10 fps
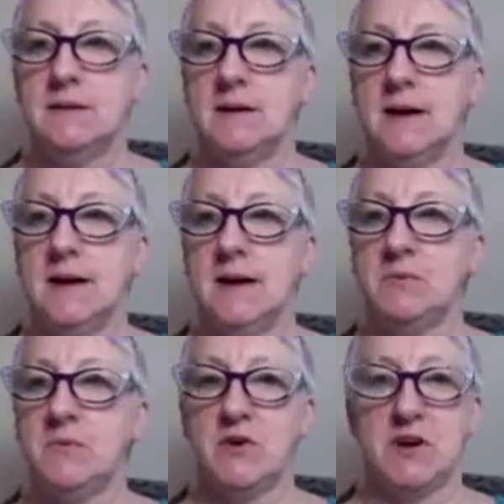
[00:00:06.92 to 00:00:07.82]
And
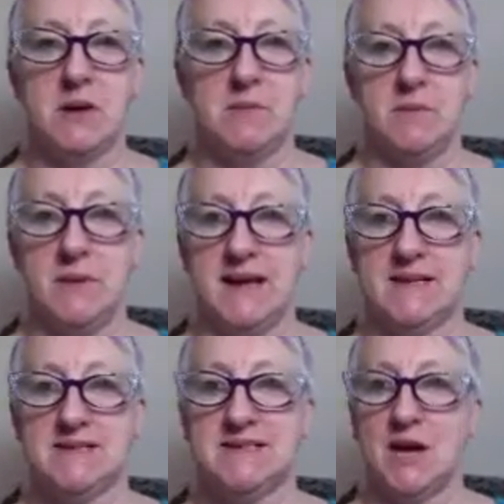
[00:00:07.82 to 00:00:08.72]
we've got a couple of
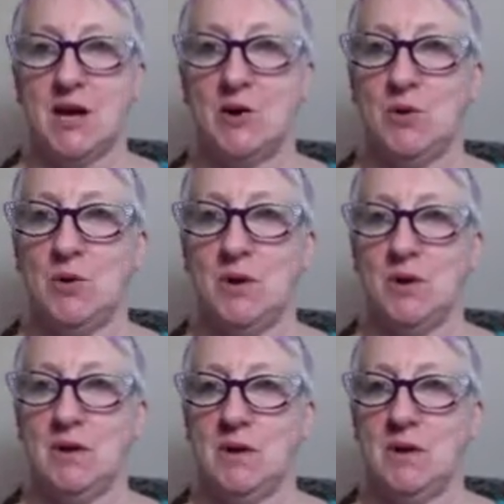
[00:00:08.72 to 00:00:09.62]
minutes, so
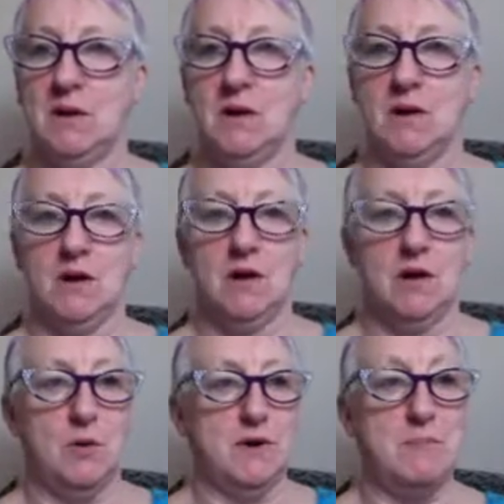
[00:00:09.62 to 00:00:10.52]

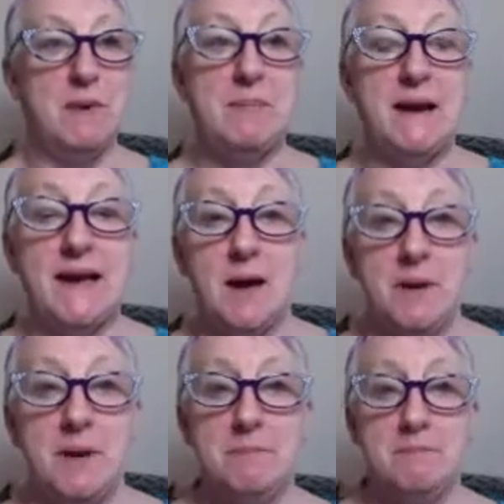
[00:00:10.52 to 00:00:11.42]
we'll give people a
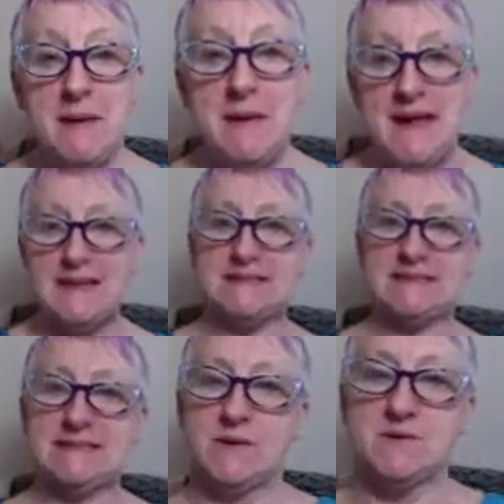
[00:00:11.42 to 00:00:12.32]
couple of
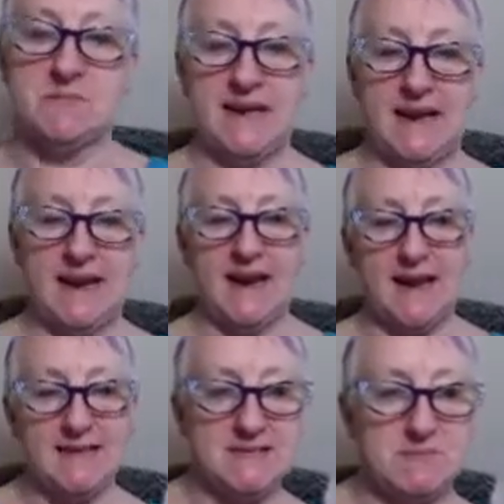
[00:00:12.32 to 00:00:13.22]
minutes. There was a big
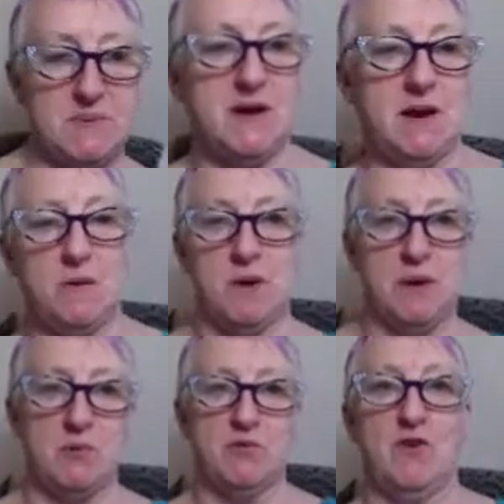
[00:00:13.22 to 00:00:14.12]
list, but I know
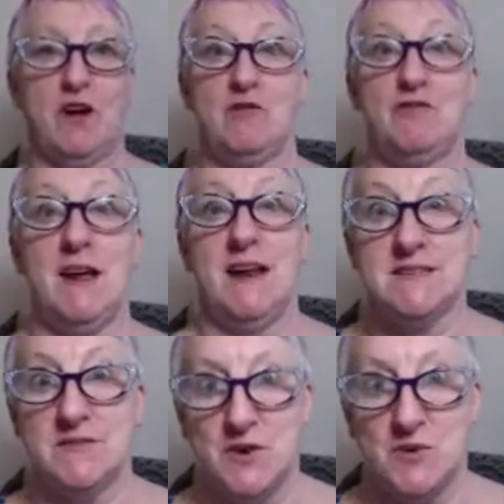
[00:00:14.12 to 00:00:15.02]
people find it really
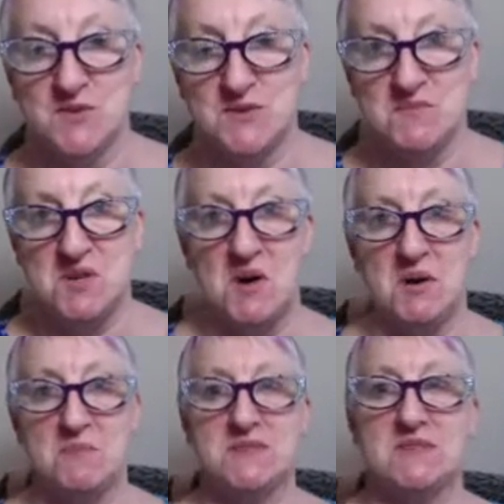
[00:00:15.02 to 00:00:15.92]
difficult sometimes,